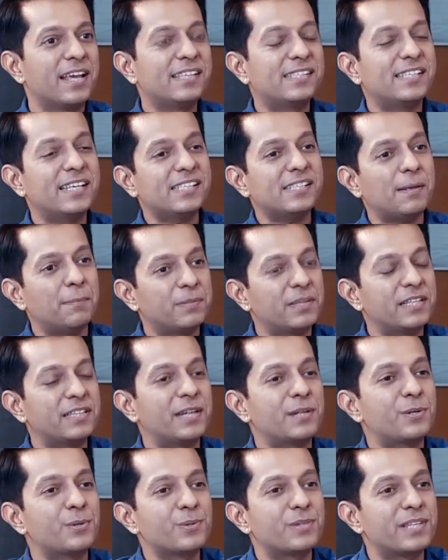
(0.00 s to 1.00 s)
Is there something
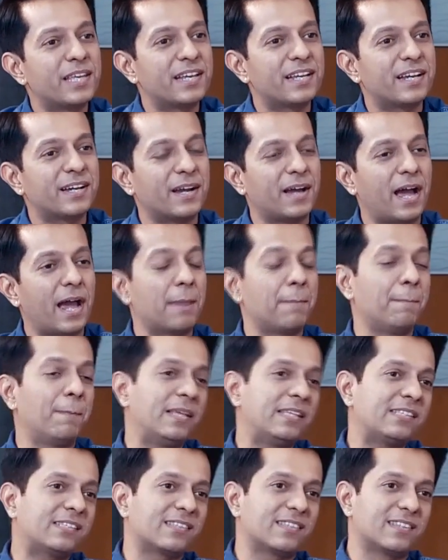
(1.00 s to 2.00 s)
that you think, I
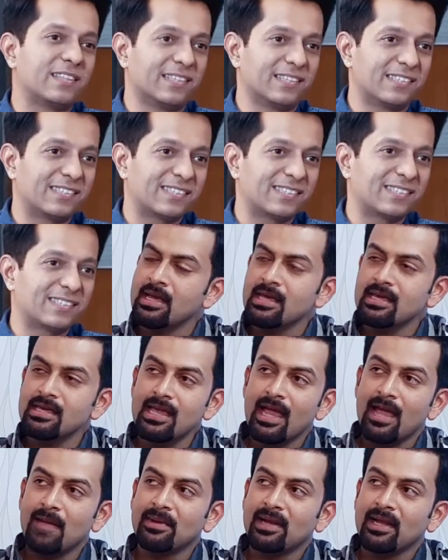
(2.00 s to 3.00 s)
missed this?
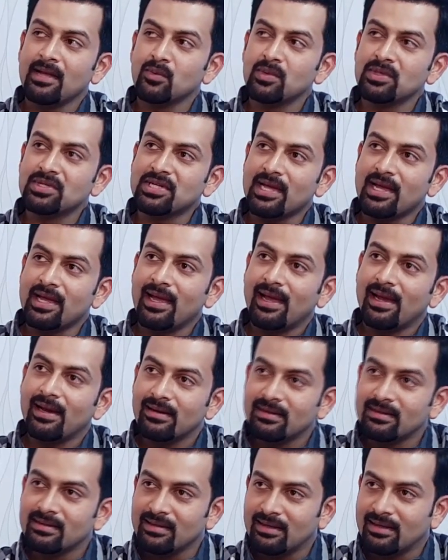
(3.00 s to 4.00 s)
Yeah, I mean, I wish I
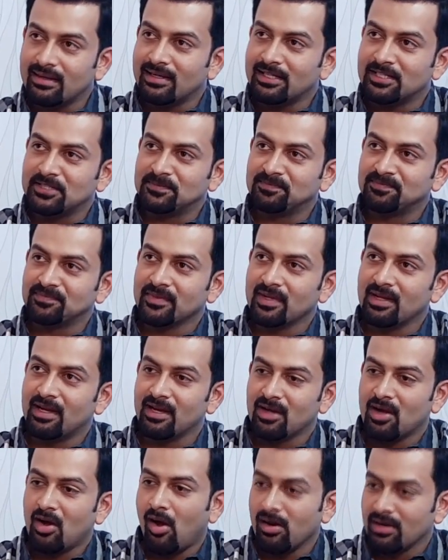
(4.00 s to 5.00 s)
had
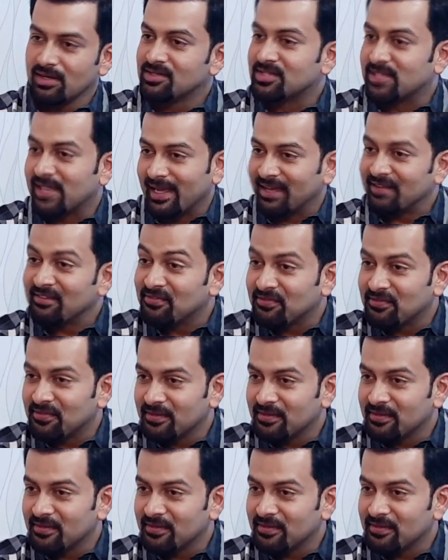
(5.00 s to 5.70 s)
uh, a college life.